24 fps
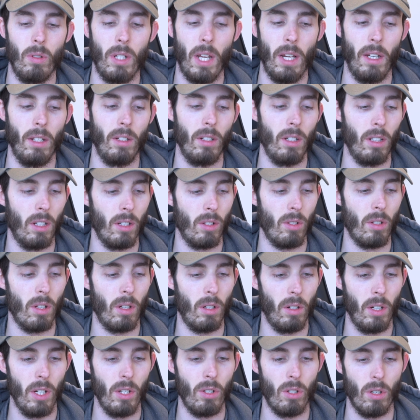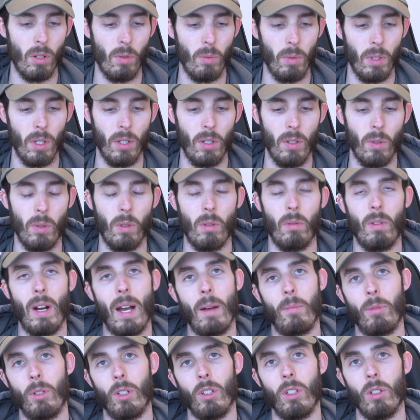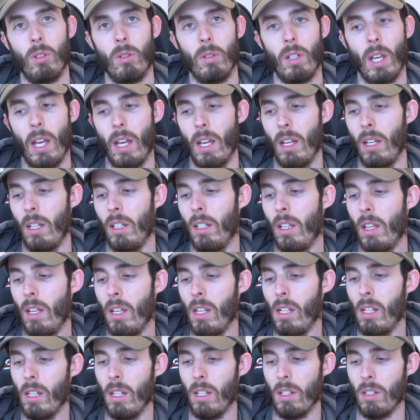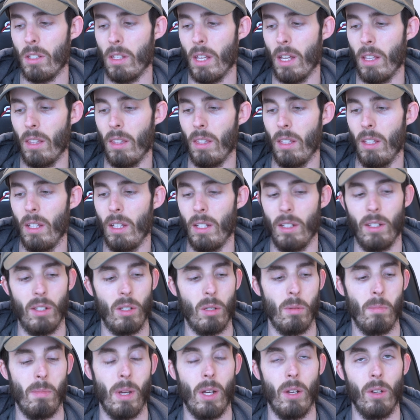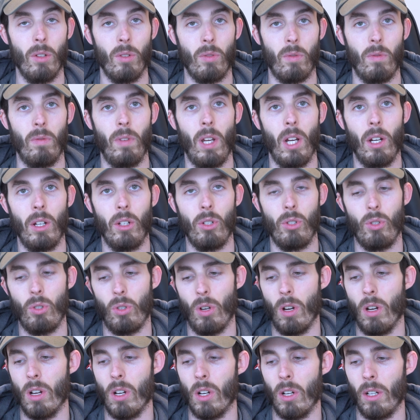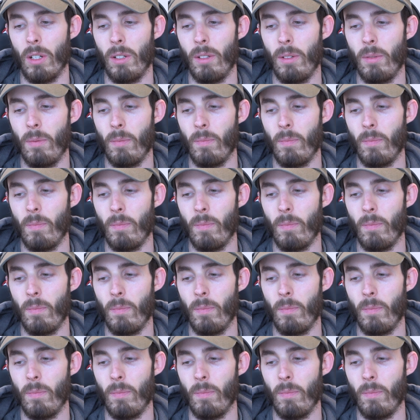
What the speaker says: take into consideration when you're doing the Raptor 2K is that it smells very strong,